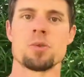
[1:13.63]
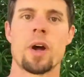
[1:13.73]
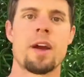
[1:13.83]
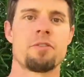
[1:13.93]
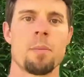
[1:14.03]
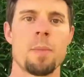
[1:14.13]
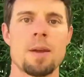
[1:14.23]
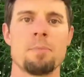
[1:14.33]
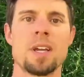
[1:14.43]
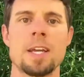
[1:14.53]
Whatever it may
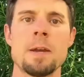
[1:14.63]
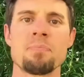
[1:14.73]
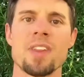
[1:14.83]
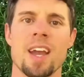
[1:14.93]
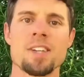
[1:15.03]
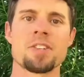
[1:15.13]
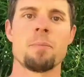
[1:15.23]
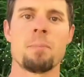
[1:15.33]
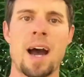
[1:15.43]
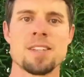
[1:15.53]
be, is it a
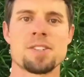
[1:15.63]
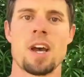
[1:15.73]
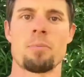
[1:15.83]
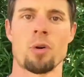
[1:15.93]
mindset